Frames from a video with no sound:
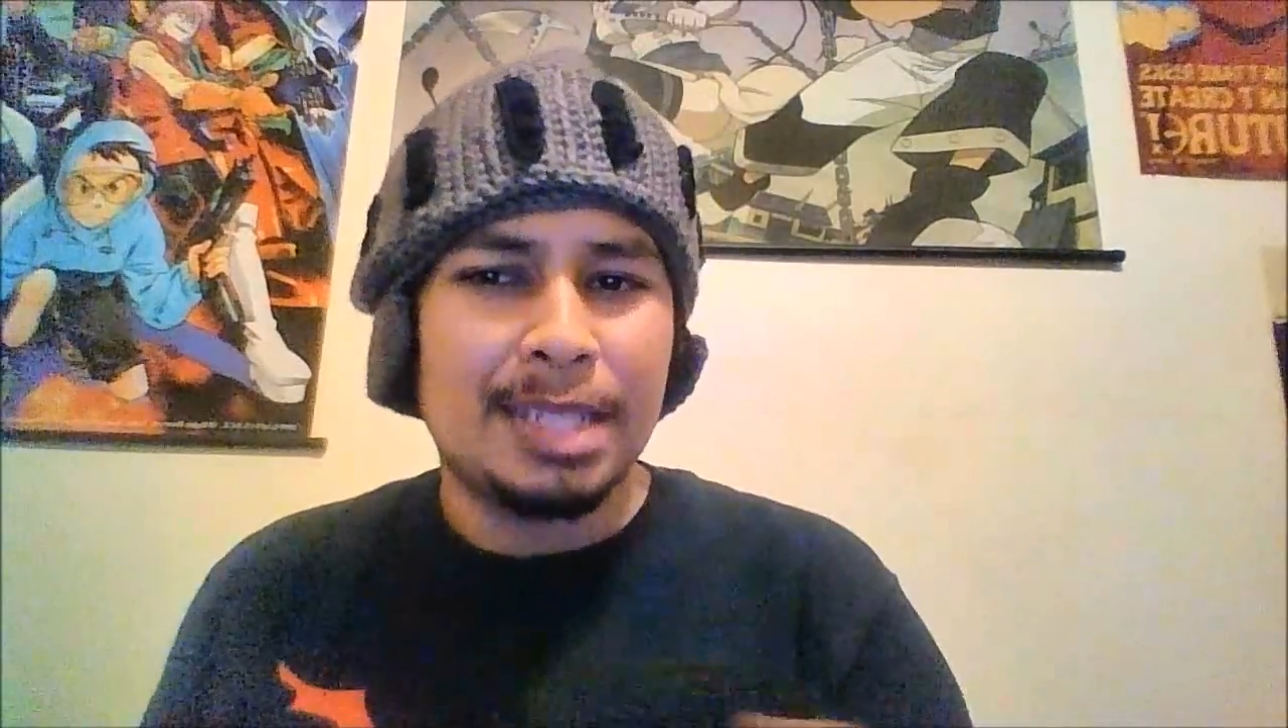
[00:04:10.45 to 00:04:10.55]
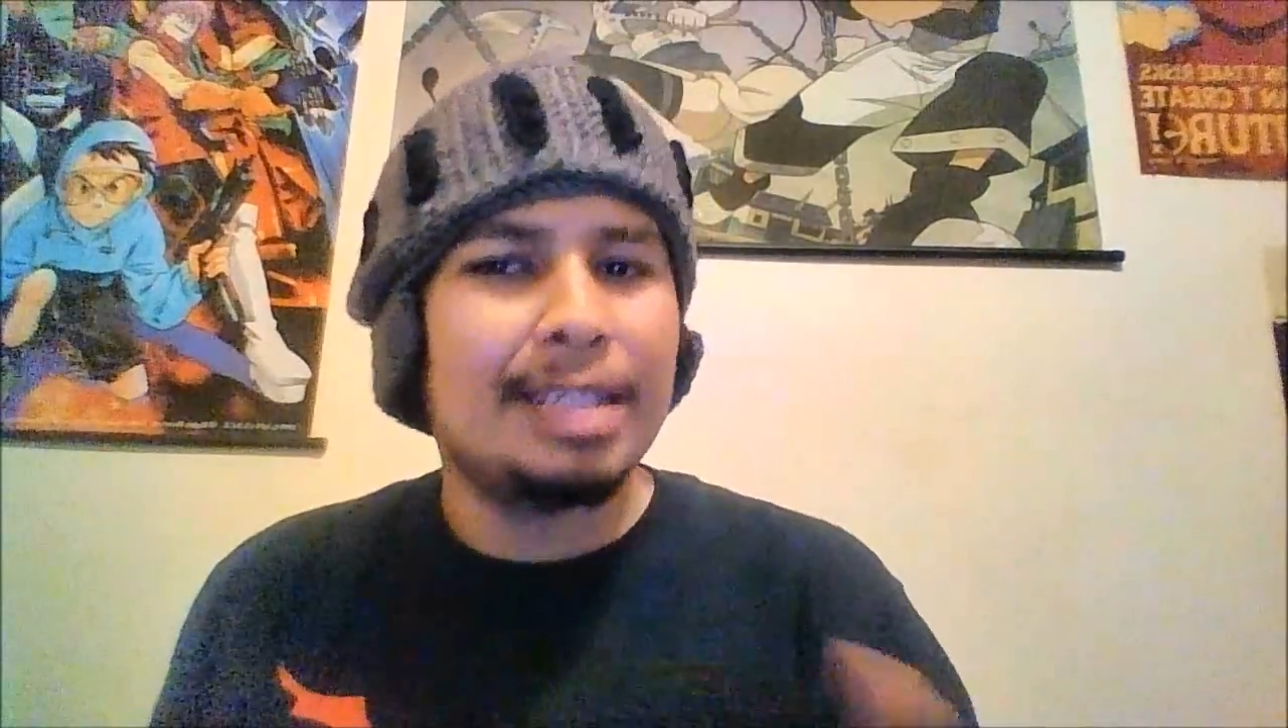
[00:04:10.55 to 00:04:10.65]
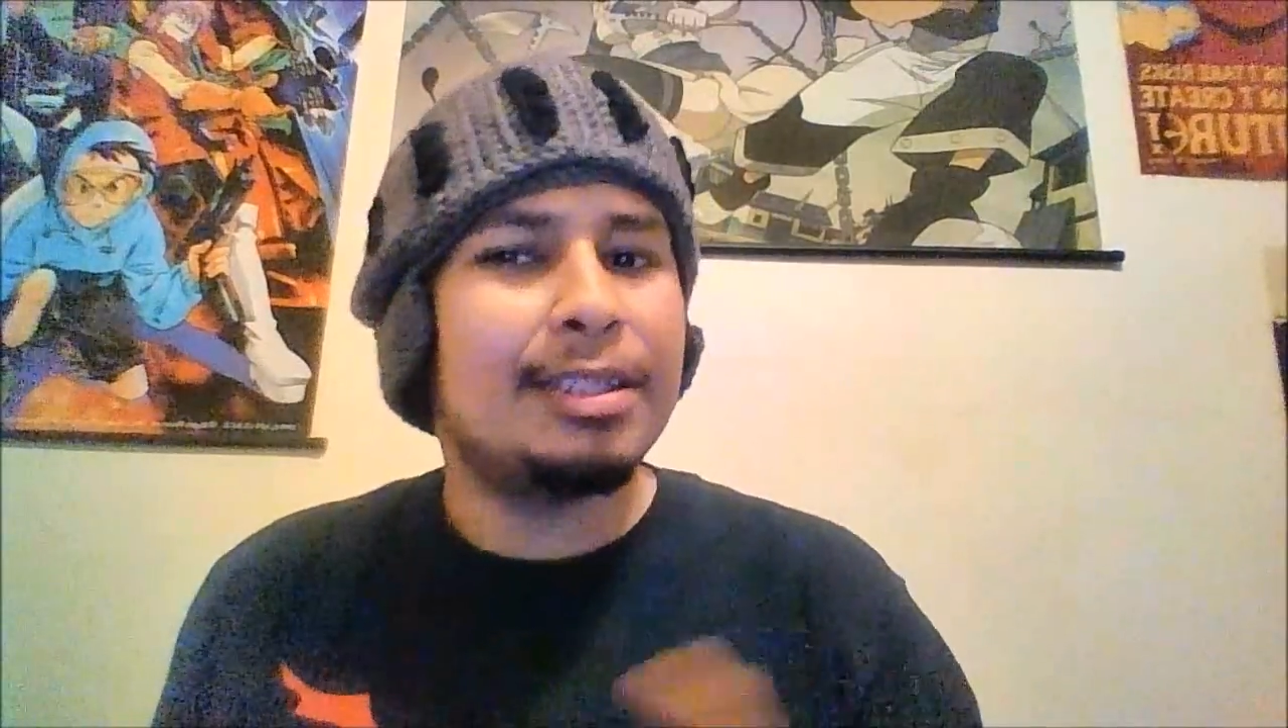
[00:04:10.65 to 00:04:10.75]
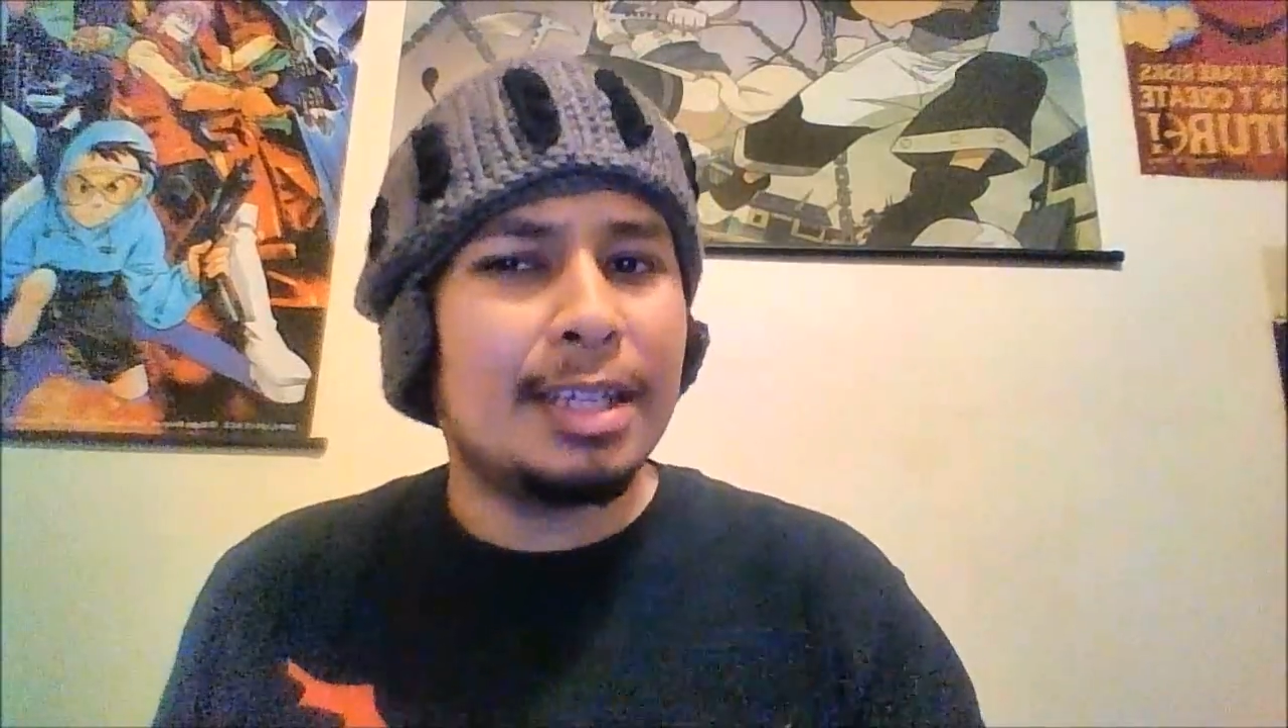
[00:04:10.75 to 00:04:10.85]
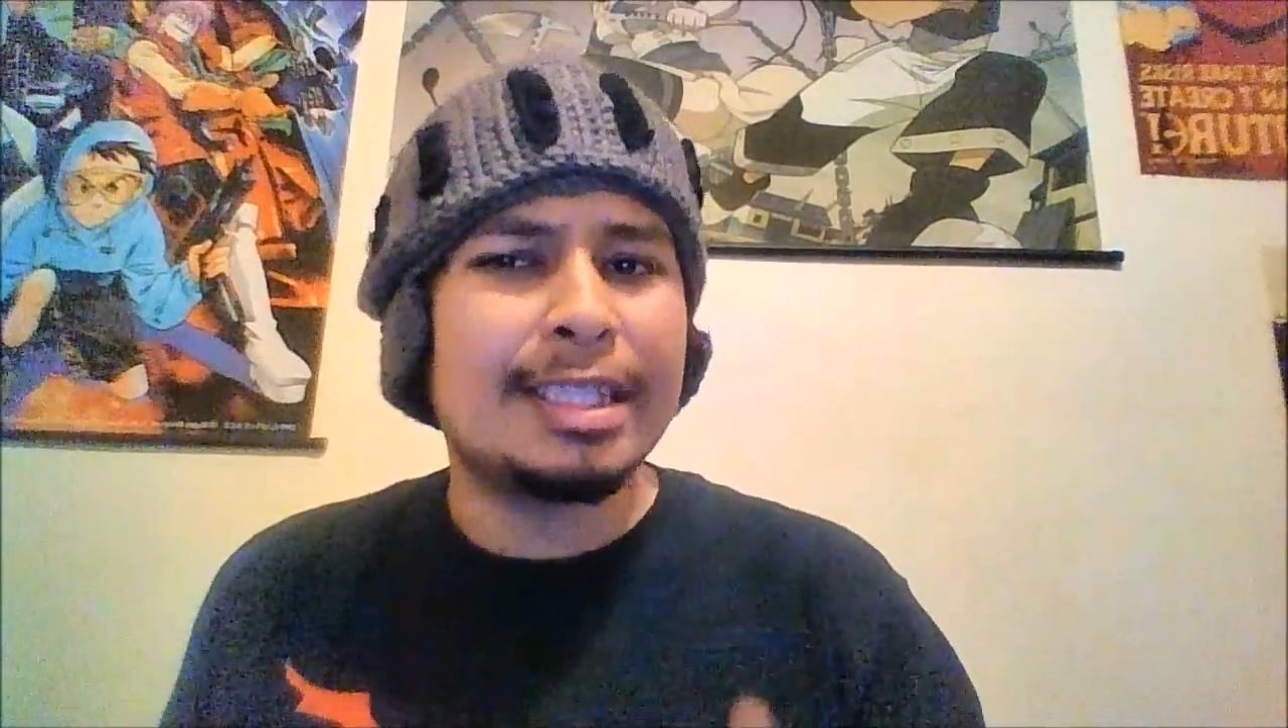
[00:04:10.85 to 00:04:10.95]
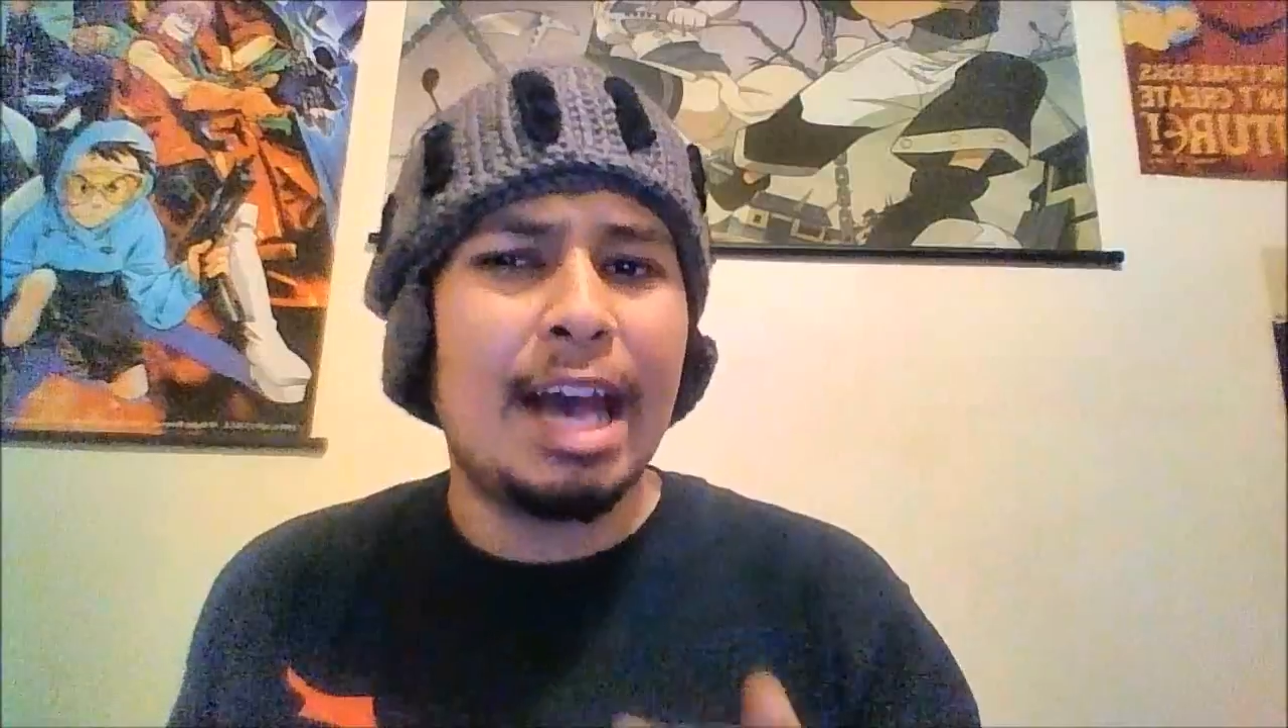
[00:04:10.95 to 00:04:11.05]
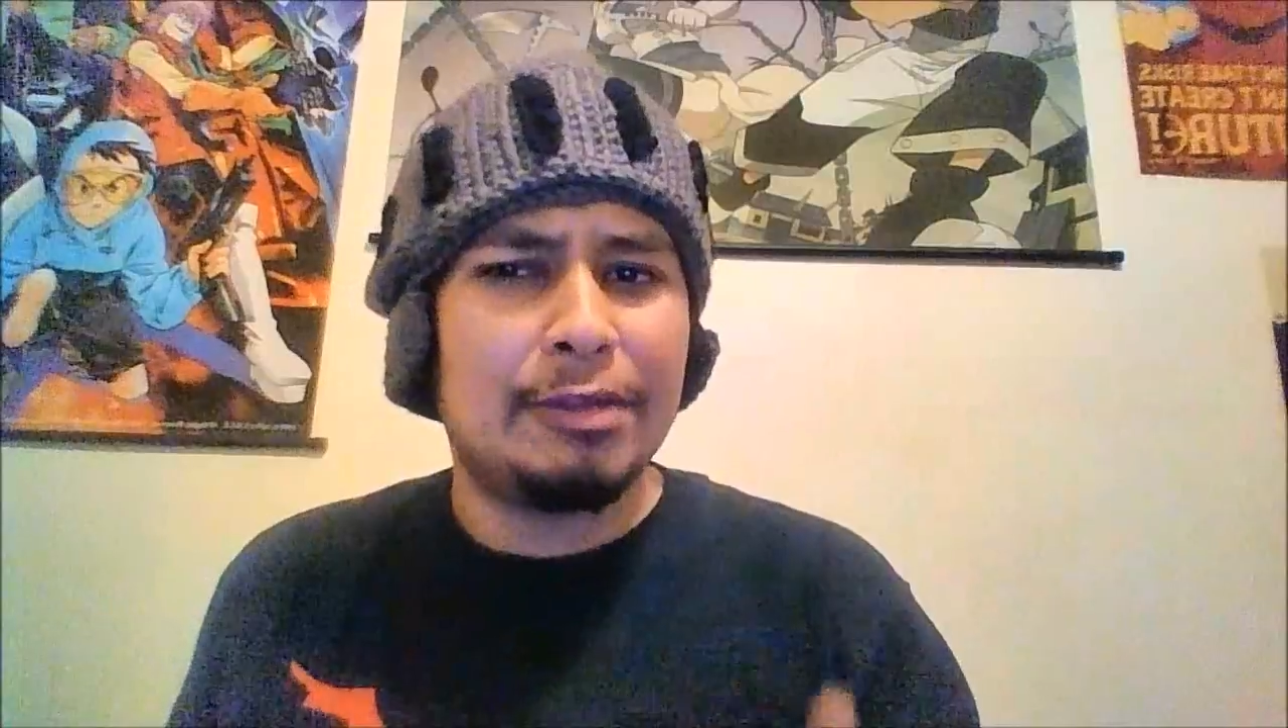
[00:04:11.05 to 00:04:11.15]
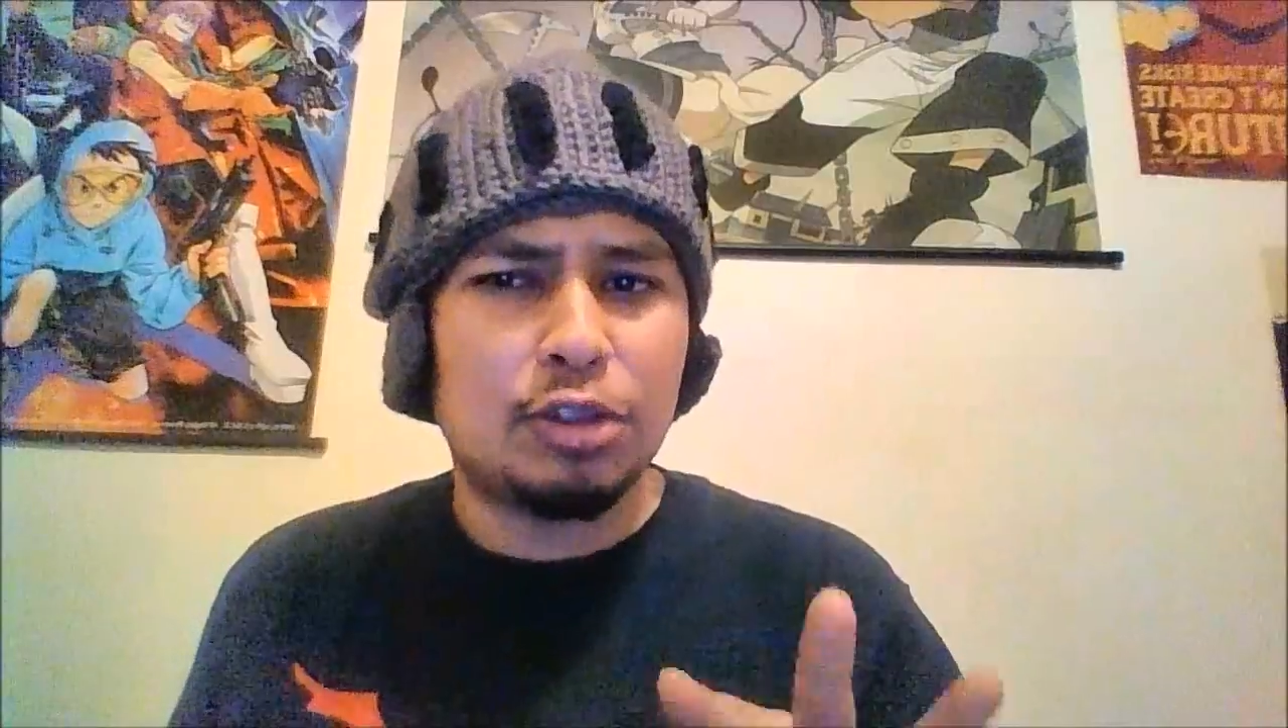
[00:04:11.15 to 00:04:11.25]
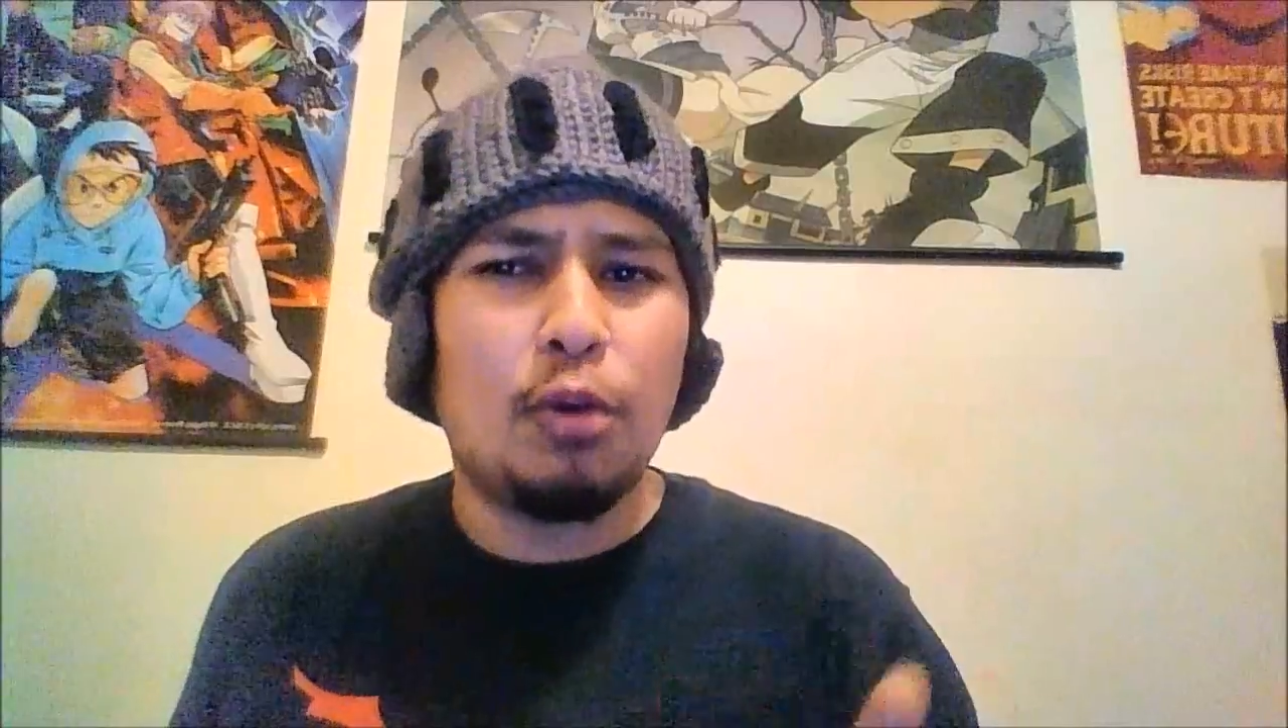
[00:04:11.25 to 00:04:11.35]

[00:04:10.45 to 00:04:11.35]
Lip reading: it does have its